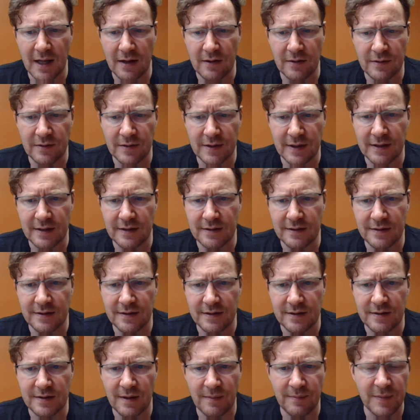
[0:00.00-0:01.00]
I don't think this
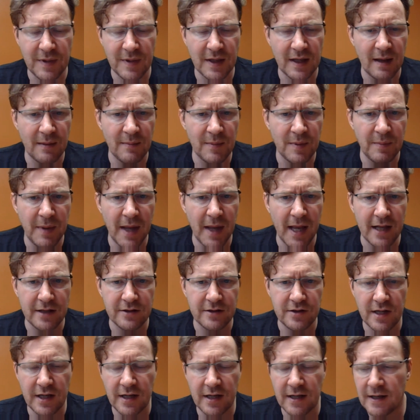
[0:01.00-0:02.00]
is something I'm
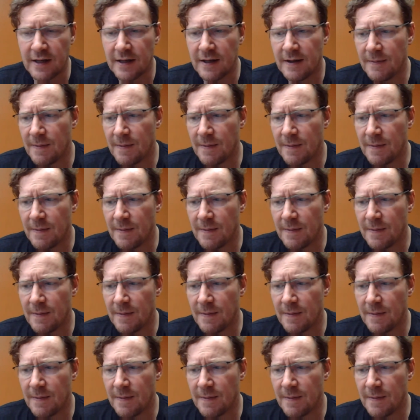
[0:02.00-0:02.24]
imagining.